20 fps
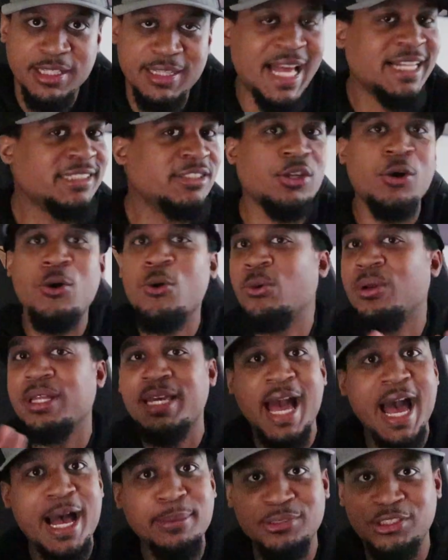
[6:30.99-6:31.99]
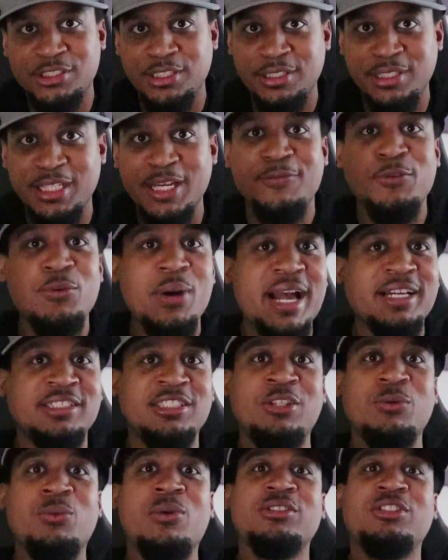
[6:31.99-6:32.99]
That's the only option if you
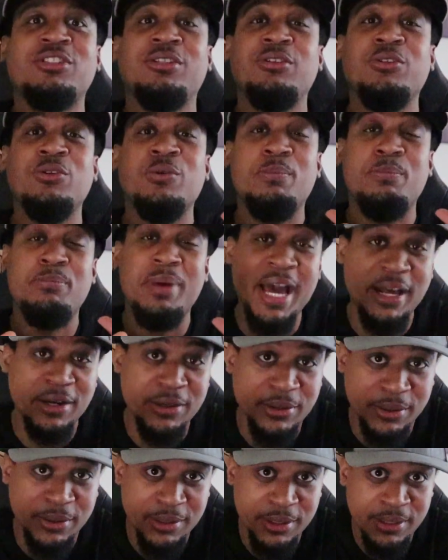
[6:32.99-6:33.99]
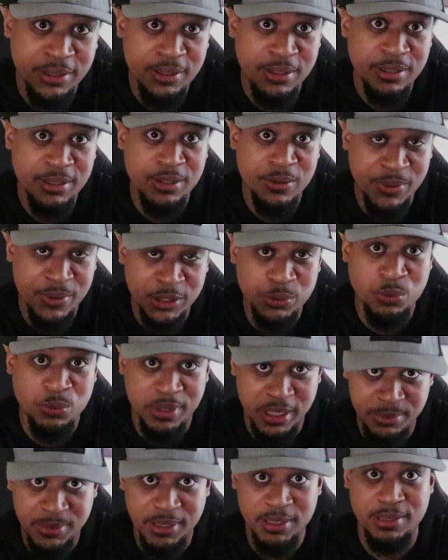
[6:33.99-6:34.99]
actually want to do better with
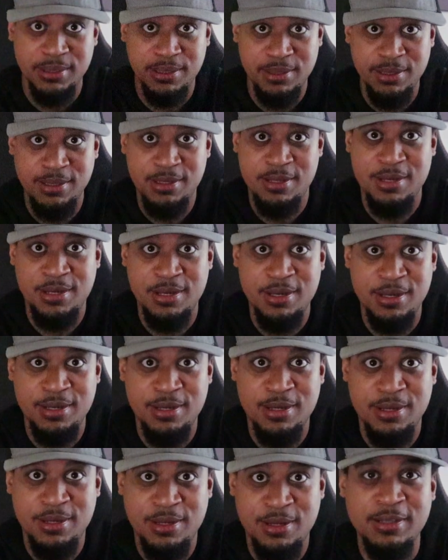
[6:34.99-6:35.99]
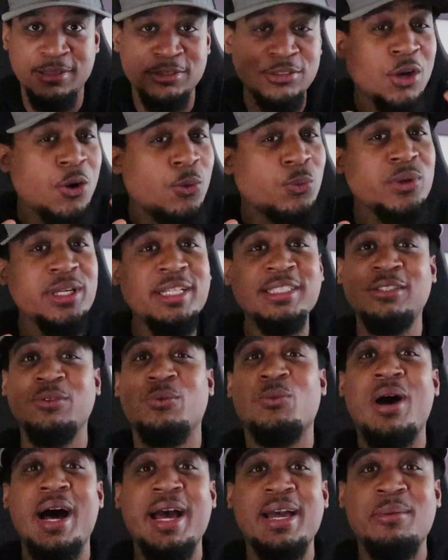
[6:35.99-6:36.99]
women. There's no
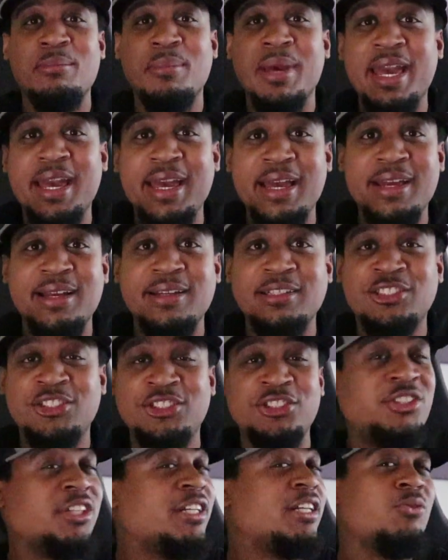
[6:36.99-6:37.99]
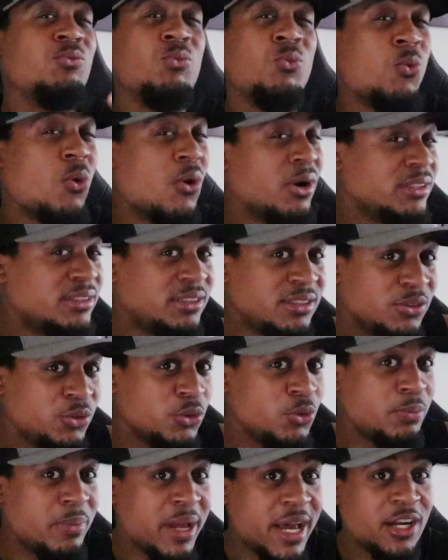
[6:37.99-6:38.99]
reason why a man shouldn't want to
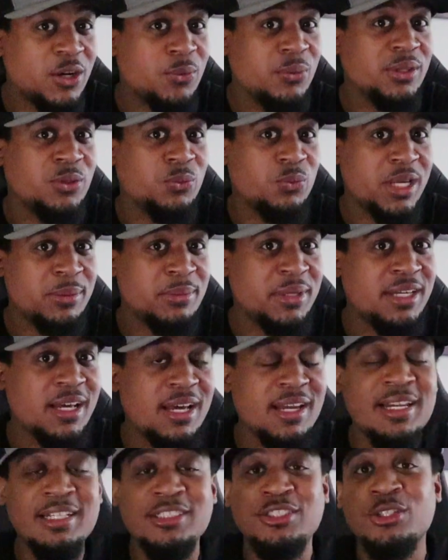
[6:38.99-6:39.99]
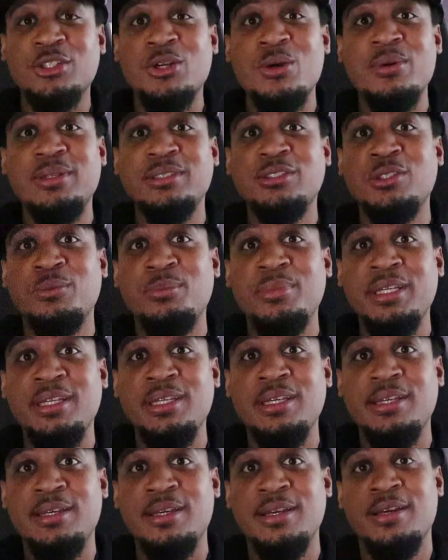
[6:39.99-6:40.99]
do better with women unless you're going to
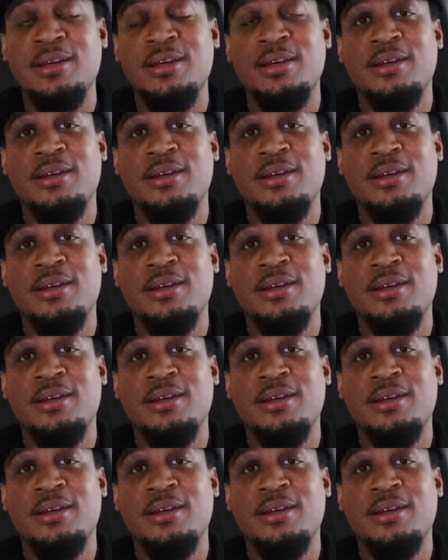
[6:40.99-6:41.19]
be